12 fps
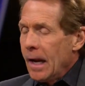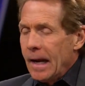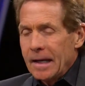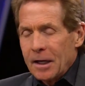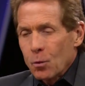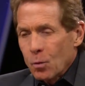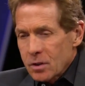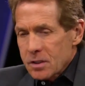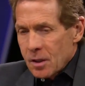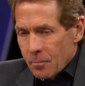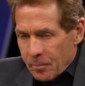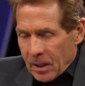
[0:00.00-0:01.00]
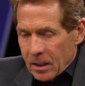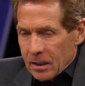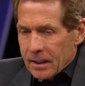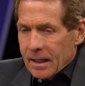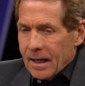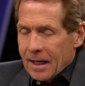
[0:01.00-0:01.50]
And it was
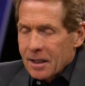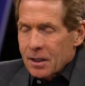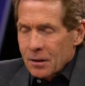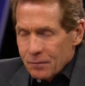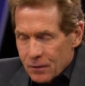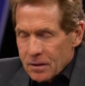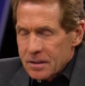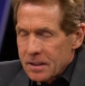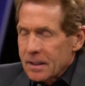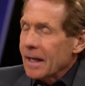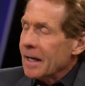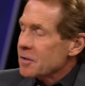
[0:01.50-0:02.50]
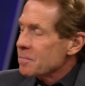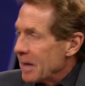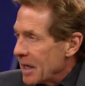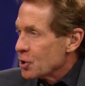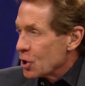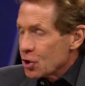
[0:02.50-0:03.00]
compelling and convincing, as
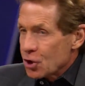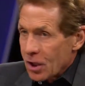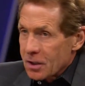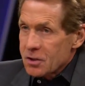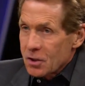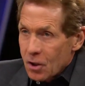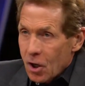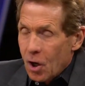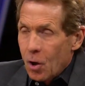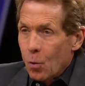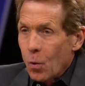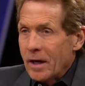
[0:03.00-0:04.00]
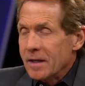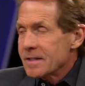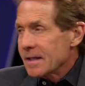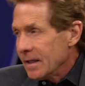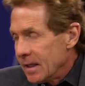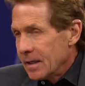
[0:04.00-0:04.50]
Magic Johnson
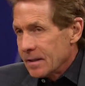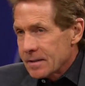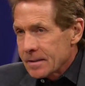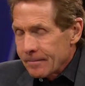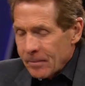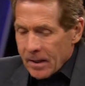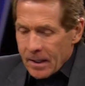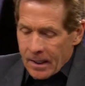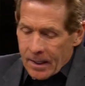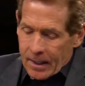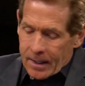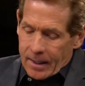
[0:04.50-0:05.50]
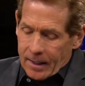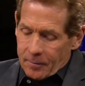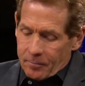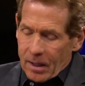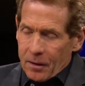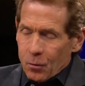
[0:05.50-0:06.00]
always is.
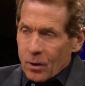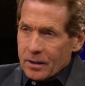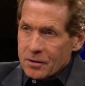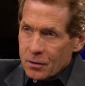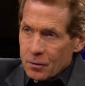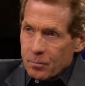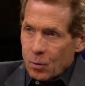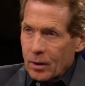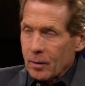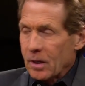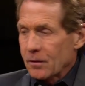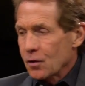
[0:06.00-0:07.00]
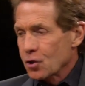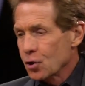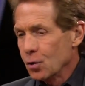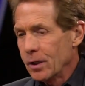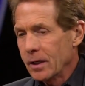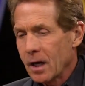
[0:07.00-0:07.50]
And by the way, to your point about the
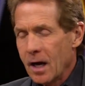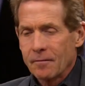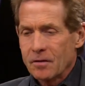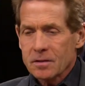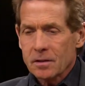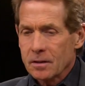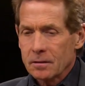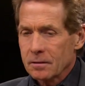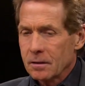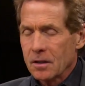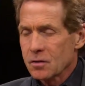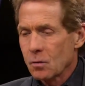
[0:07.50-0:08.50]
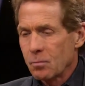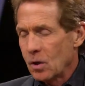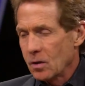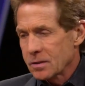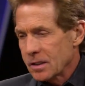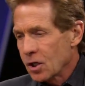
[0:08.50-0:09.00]
shooting, obviously Lonzo
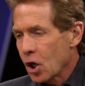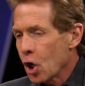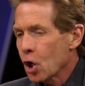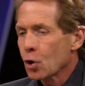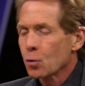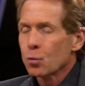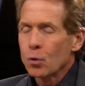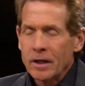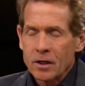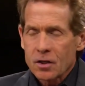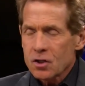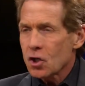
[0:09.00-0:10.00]
Ball's in a horrendous